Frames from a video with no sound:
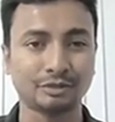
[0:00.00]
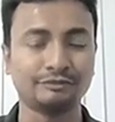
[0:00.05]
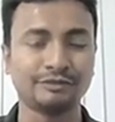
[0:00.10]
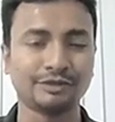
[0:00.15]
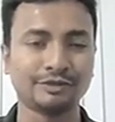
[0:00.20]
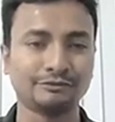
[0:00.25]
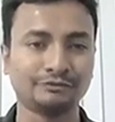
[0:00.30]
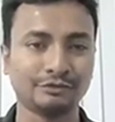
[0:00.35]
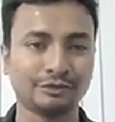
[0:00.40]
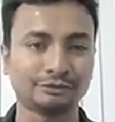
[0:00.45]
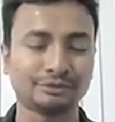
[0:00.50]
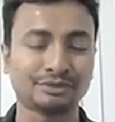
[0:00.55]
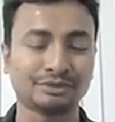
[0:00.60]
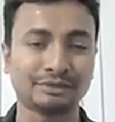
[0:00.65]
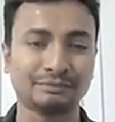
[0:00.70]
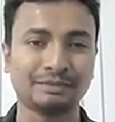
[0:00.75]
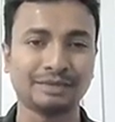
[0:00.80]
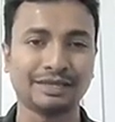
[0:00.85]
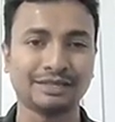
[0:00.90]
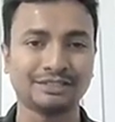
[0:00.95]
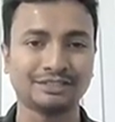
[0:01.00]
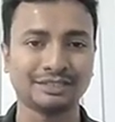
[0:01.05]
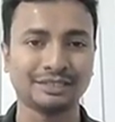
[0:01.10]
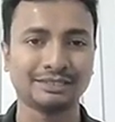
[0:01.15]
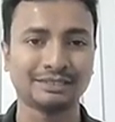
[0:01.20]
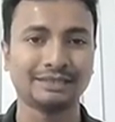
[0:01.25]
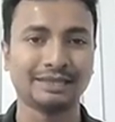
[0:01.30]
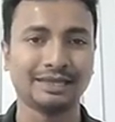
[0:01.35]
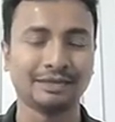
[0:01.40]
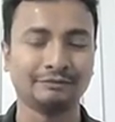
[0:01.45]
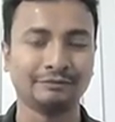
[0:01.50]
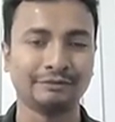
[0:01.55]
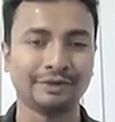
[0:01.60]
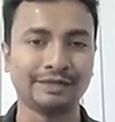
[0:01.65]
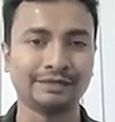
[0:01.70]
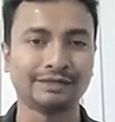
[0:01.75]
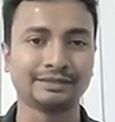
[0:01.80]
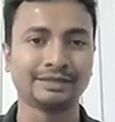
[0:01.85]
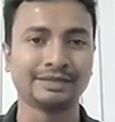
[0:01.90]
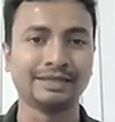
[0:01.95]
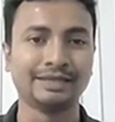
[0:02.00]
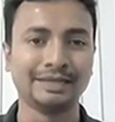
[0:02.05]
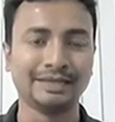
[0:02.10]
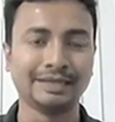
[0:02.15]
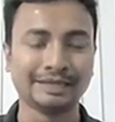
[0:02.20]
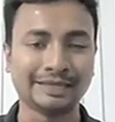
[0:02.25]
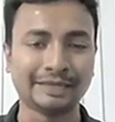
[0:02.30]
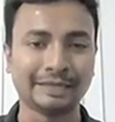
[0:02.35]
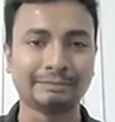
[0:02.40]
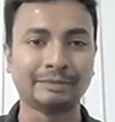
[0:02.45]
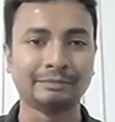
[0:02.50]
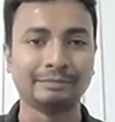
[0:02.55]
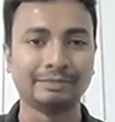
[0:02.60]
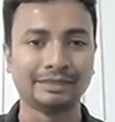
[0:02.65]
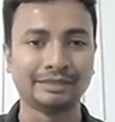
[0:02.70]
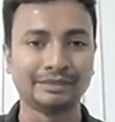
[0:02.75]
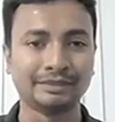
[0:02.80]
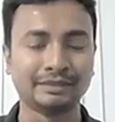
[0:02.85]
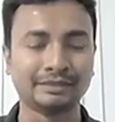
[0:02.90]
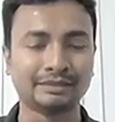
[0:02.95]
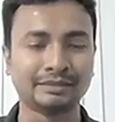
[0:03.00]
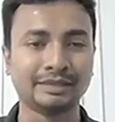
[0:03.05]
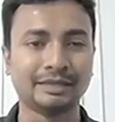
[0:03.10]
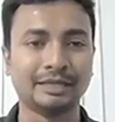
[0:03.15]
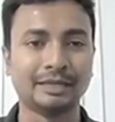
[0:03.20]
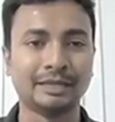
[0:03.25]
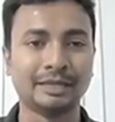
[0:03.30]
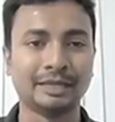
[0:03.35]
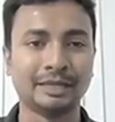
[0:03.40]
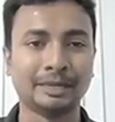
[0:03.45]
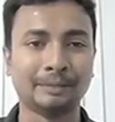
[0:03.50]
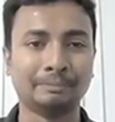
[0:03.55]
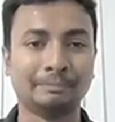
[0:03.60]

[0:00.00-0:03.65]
solving for those supply chain and vendor capabilities,